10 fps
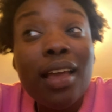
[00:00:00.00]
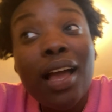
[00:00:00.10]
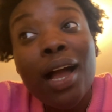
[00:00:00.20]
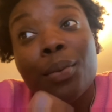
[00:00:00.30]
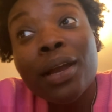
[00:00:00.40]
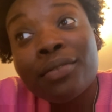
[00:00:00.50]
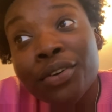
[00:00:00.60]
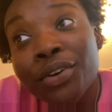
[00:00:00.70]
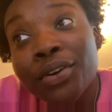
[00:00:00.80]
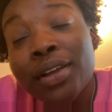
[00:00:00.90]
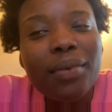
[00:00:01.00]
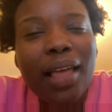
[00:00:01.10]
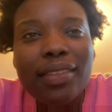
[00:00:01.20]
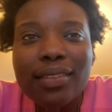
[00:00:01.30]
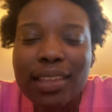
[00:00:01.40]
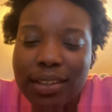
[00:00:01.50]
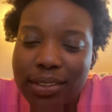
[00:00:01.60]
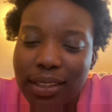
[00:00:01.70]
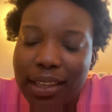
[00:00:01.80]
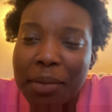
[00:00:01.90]
However, I think they used
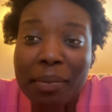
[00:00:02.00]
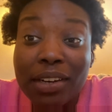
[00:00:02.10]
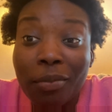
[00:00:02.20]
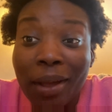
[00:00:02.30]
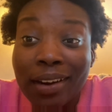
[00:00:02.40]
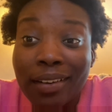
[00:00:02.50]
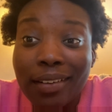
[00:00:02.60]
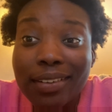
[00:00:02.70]
like a middleman.